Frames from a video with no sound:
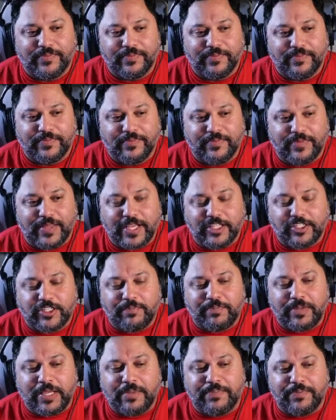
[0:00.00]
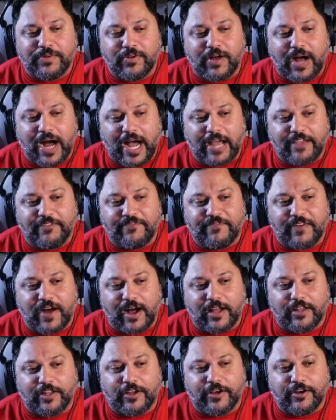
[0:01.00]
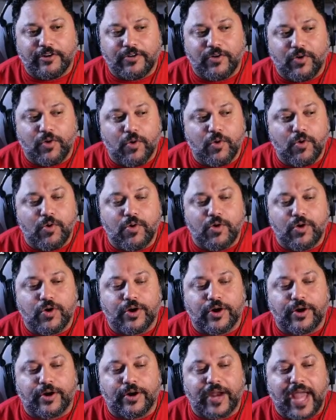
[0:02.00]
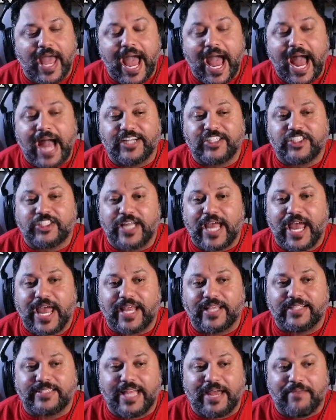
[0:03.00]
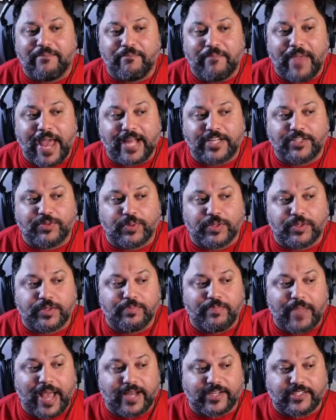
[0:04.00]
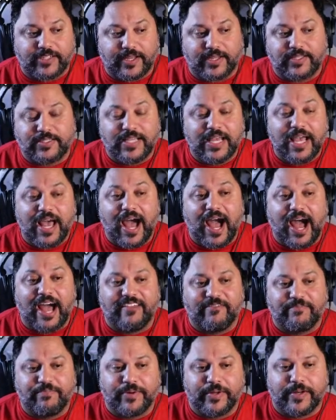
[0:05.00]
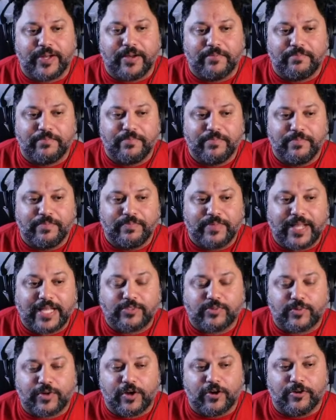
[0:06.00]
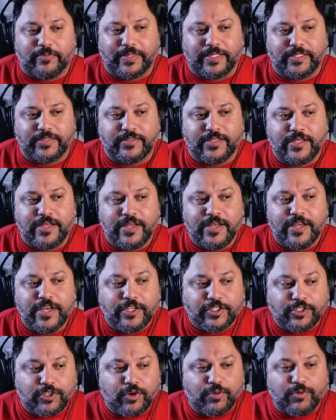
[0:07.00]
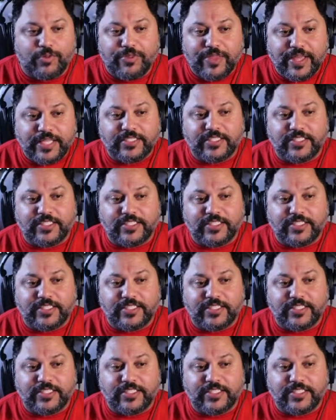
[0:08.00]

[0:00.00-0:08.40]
These are people I follow or hashtags that match with hashtags I've put up. That's what home is. So this is the